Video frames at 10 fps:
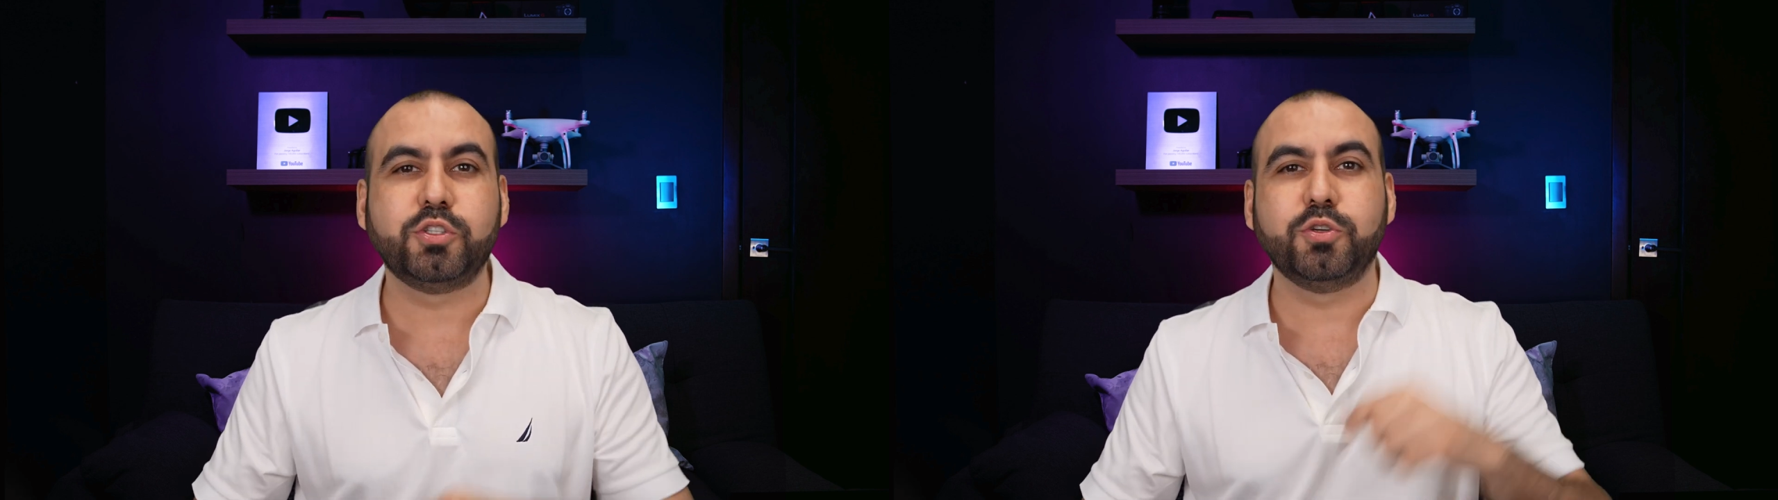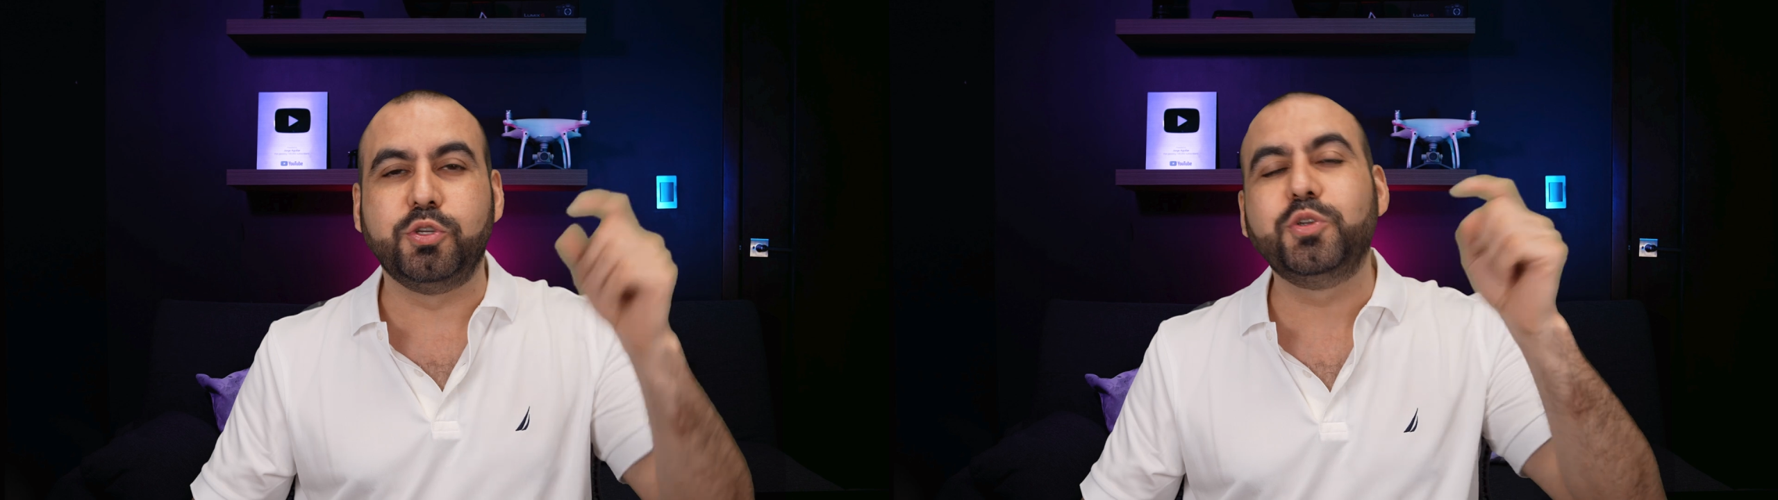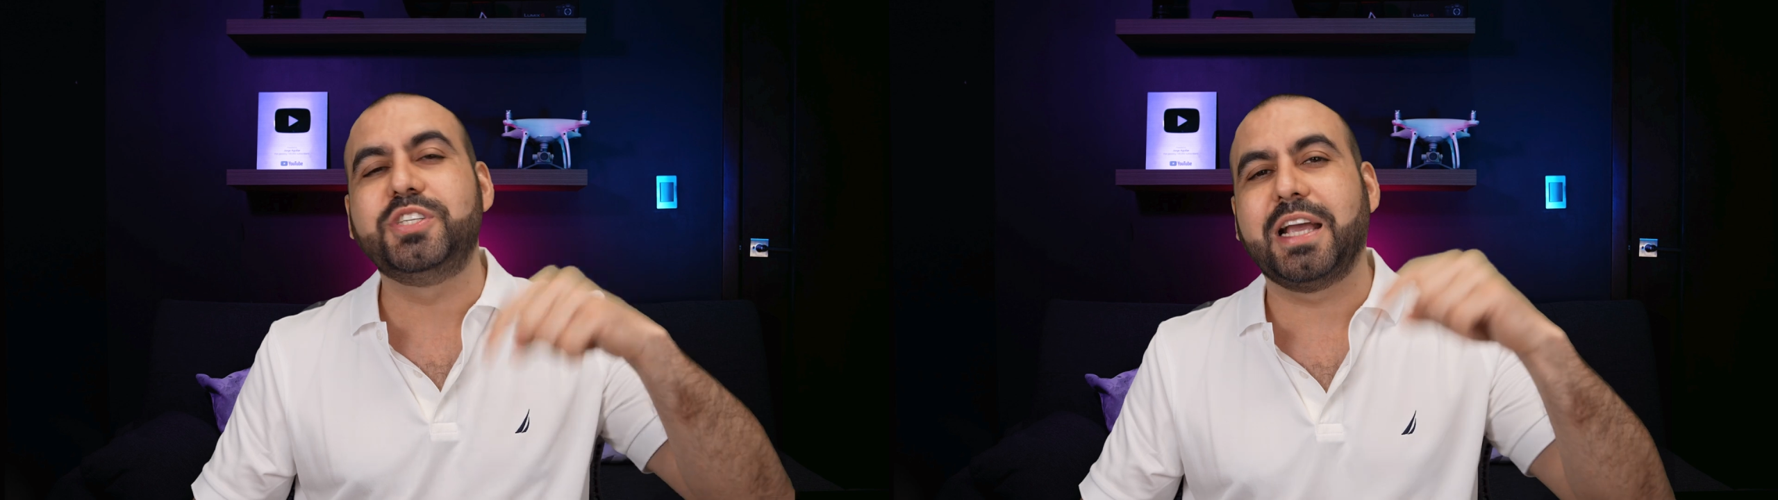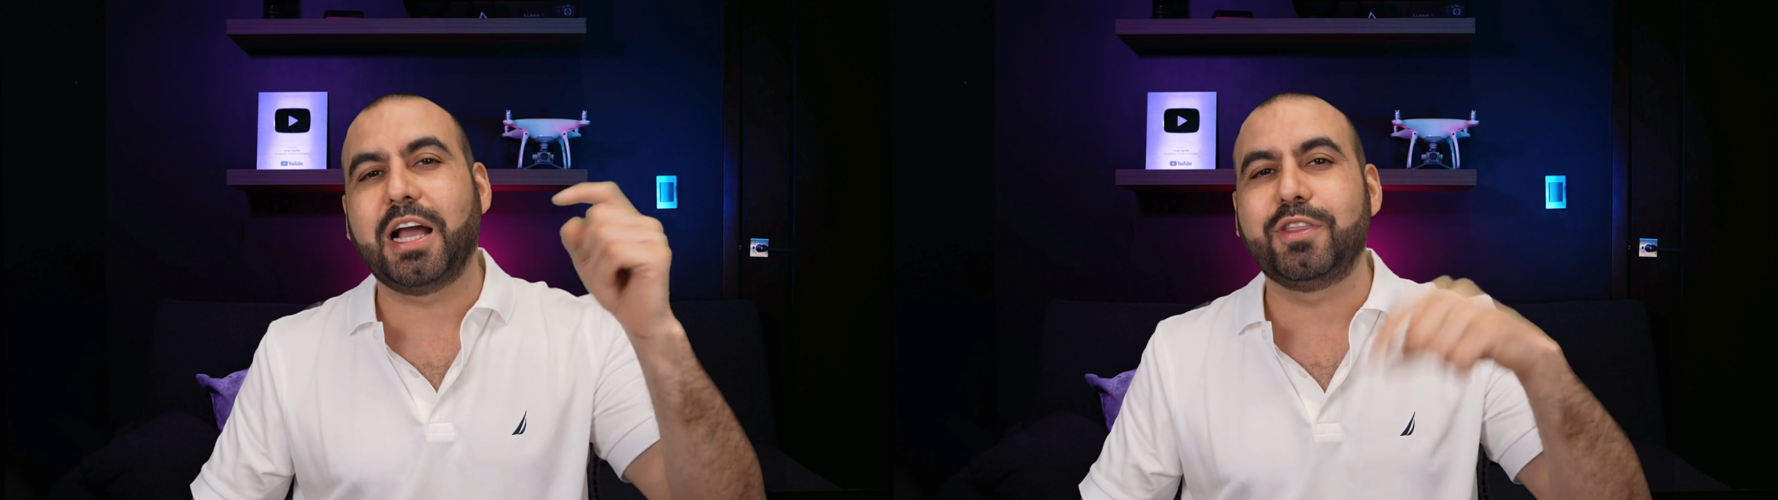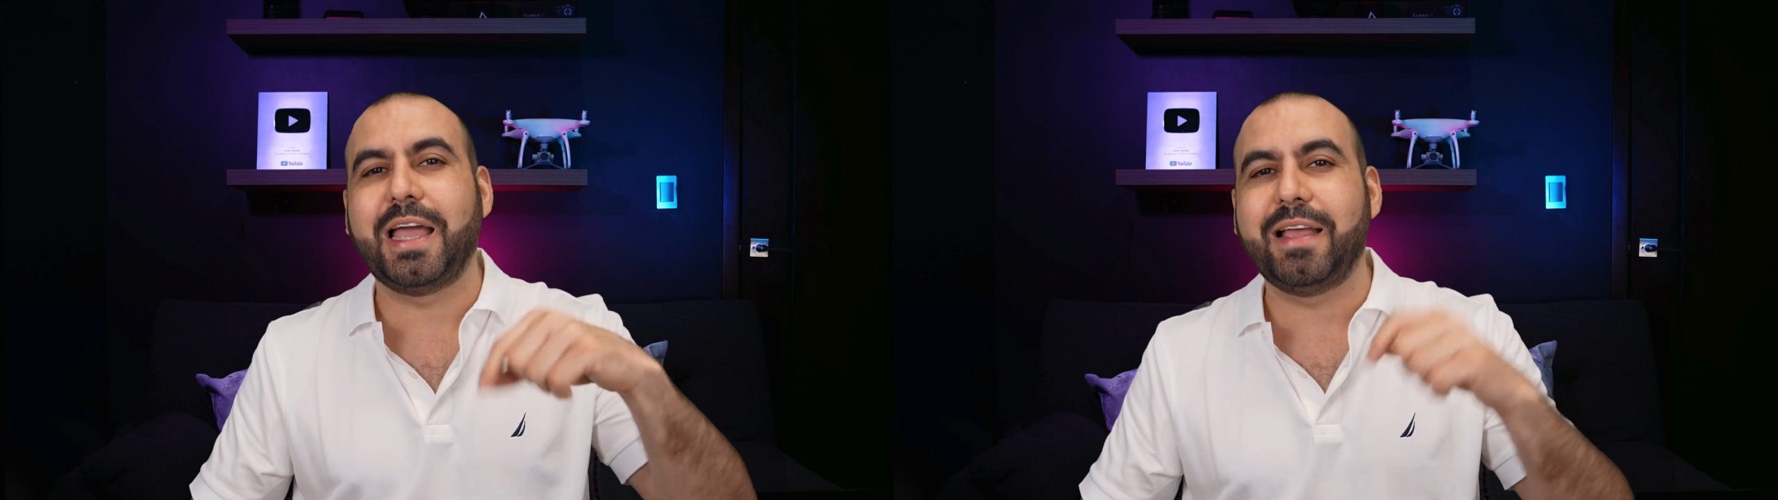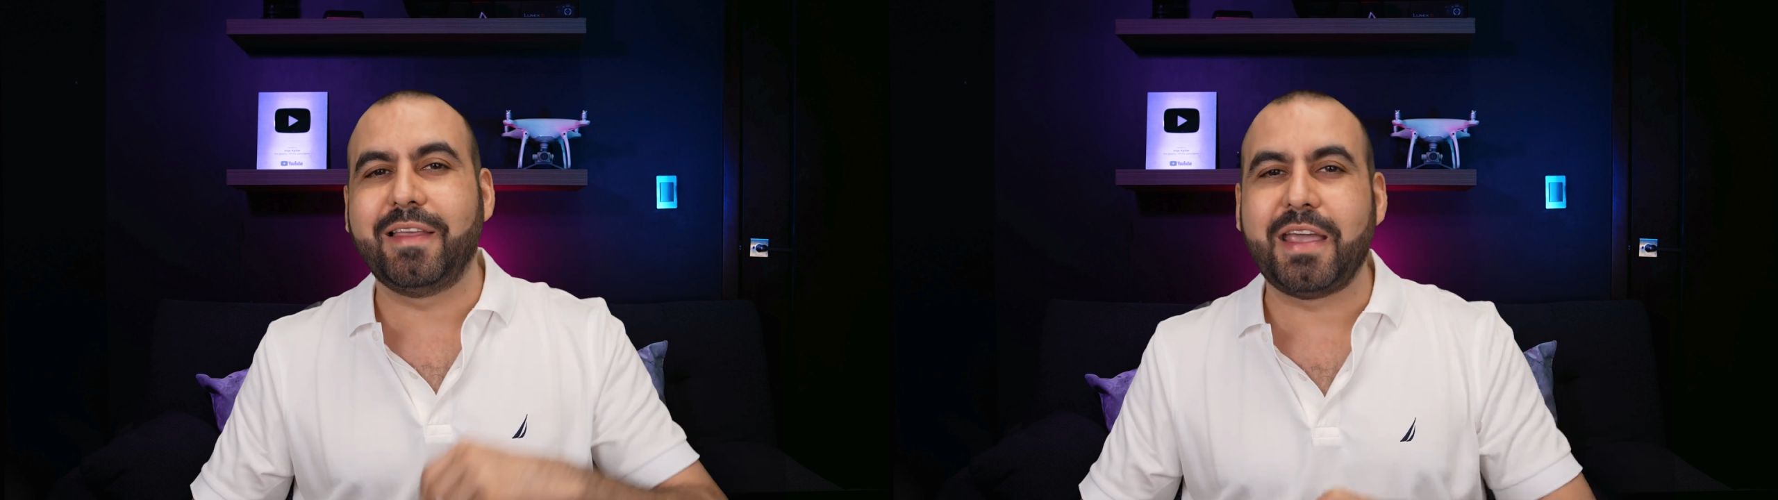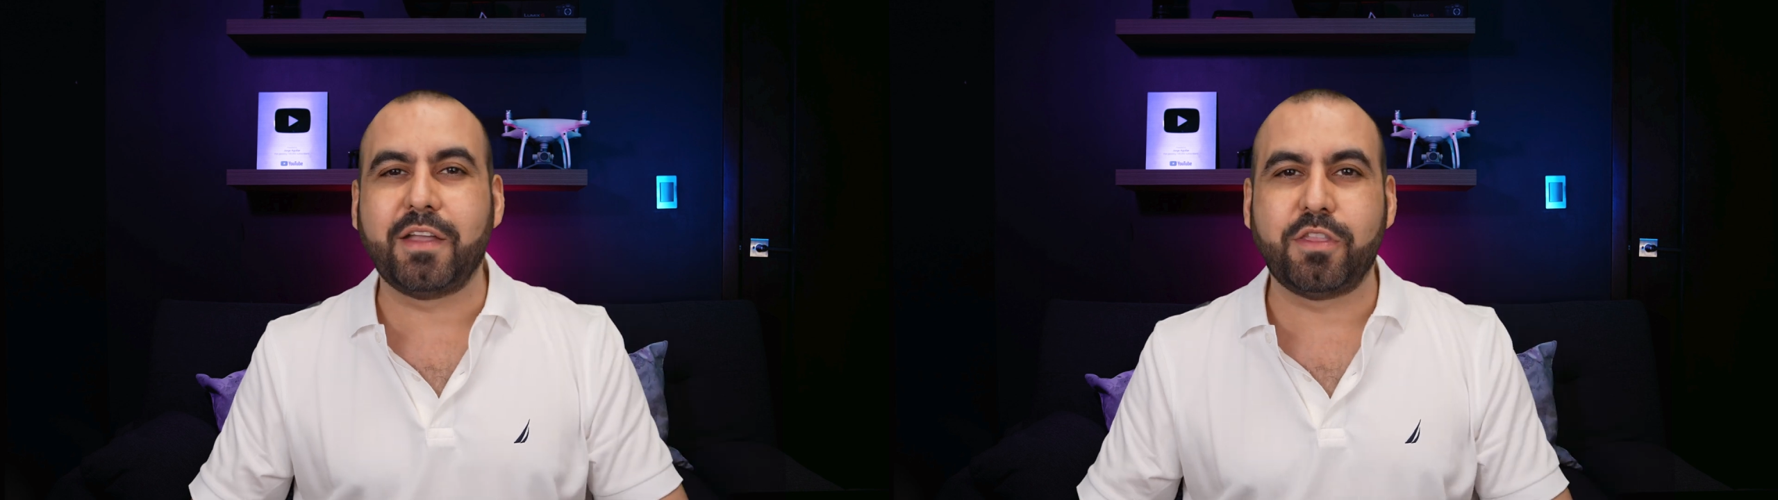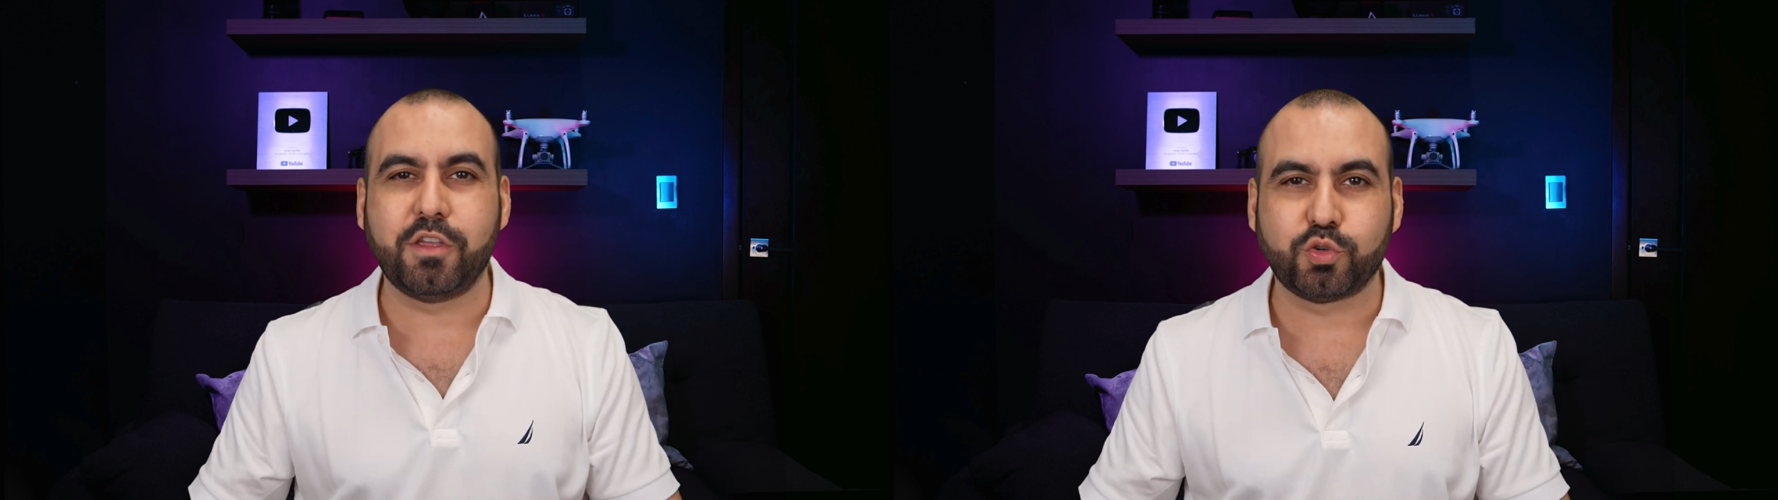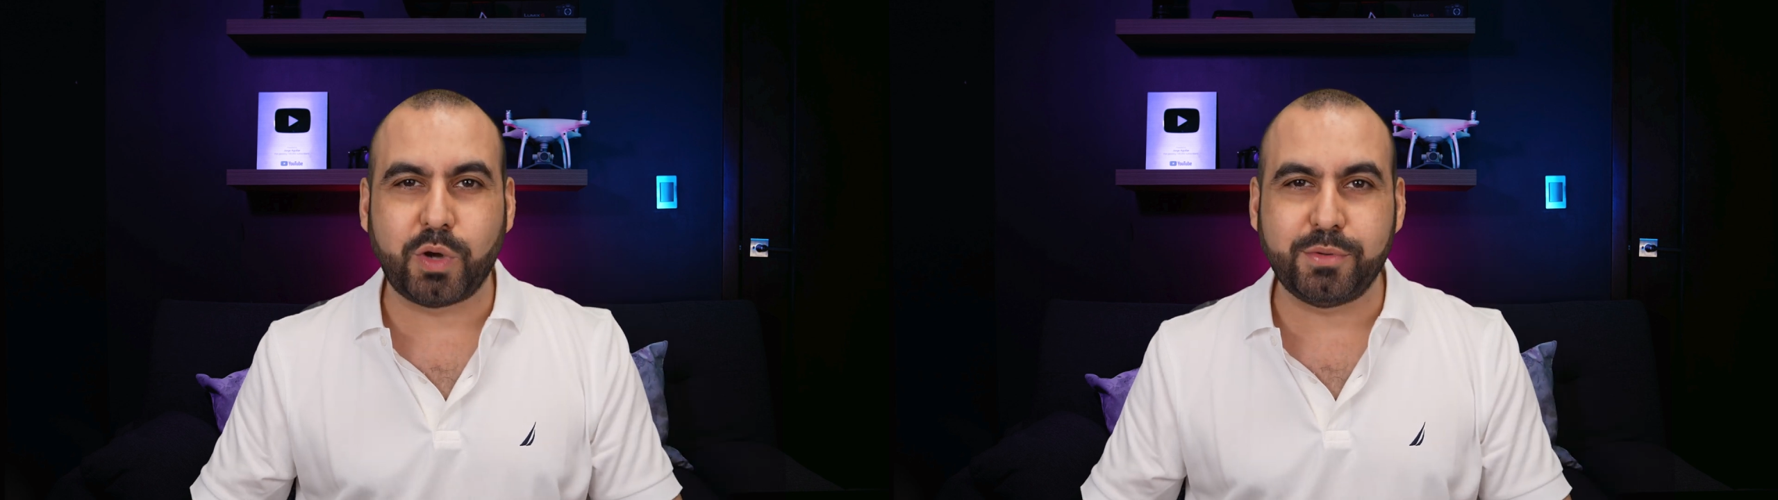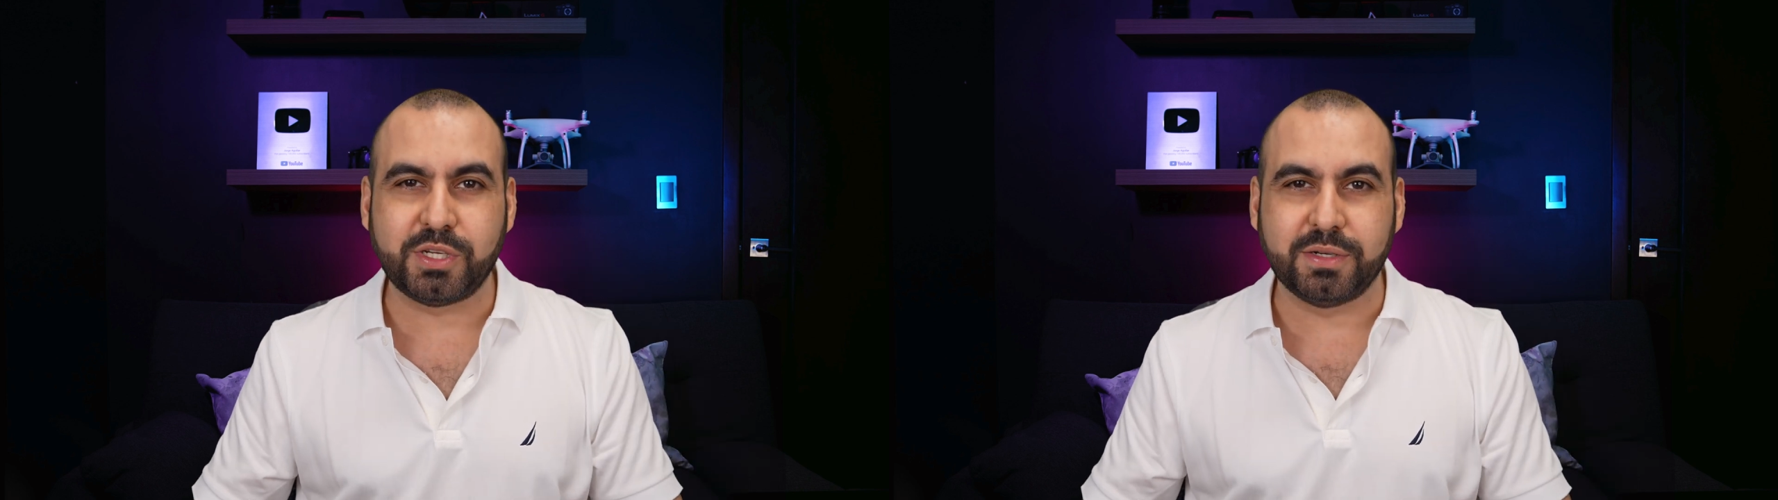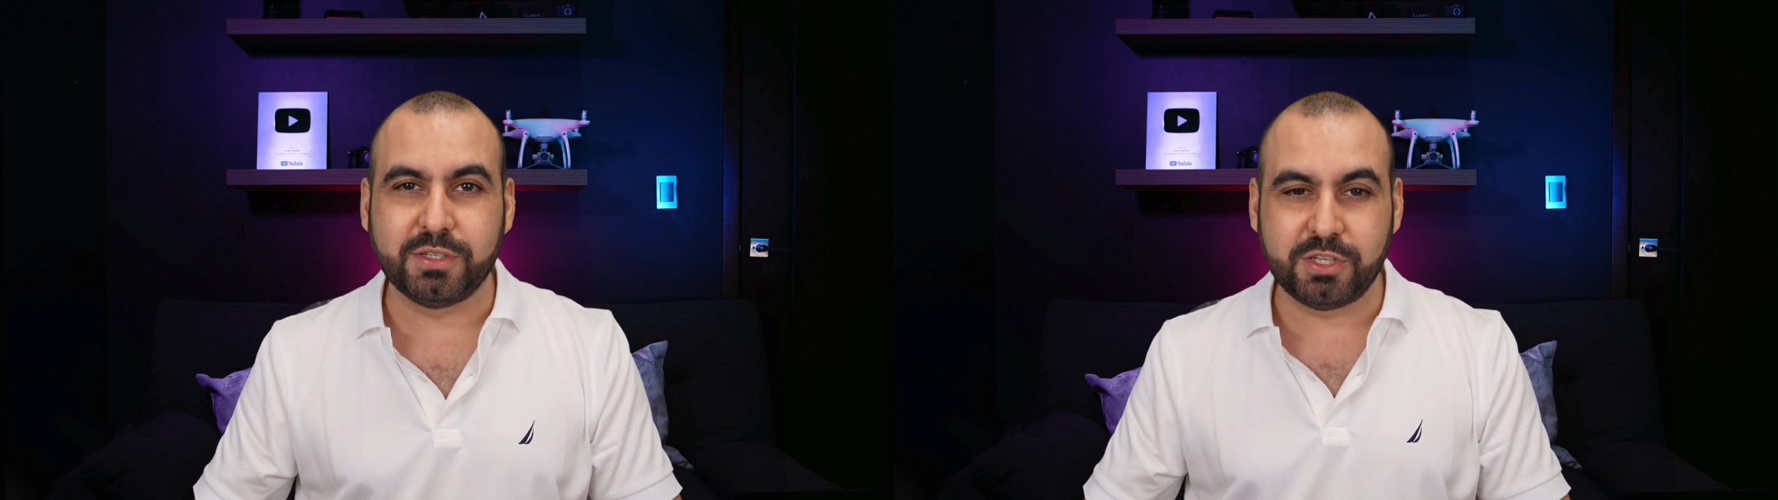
so do check out that link in the description.